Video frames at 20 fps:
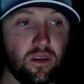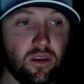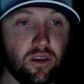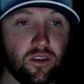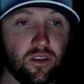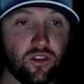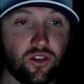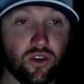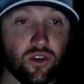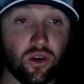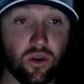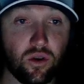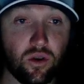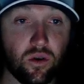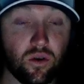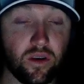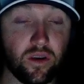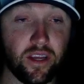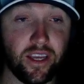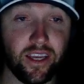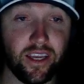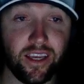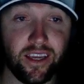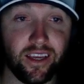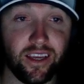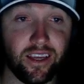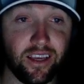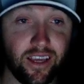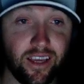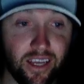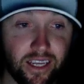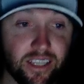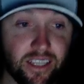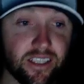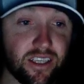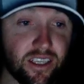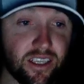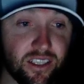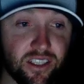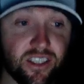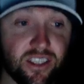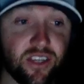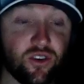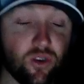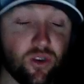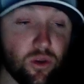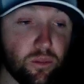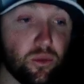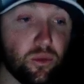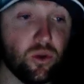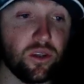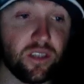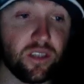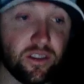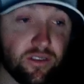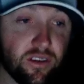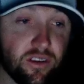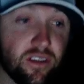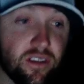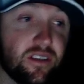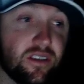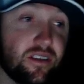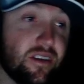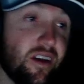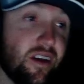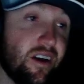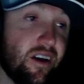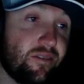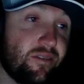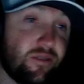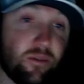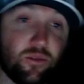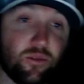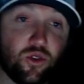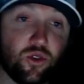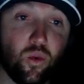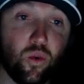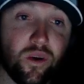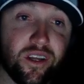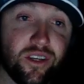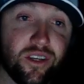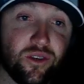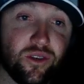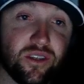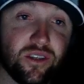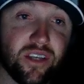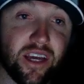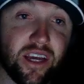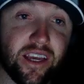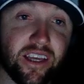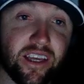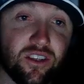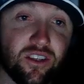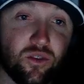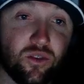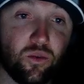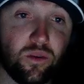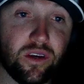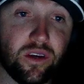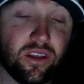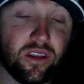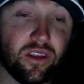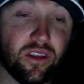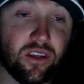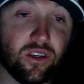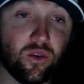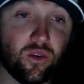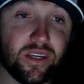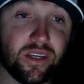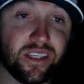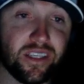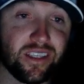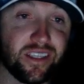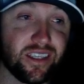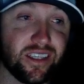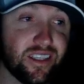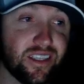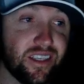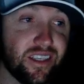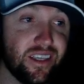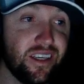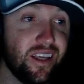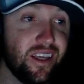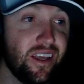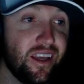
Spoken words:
So it is a considerable difference from 22 seconds with the 2060.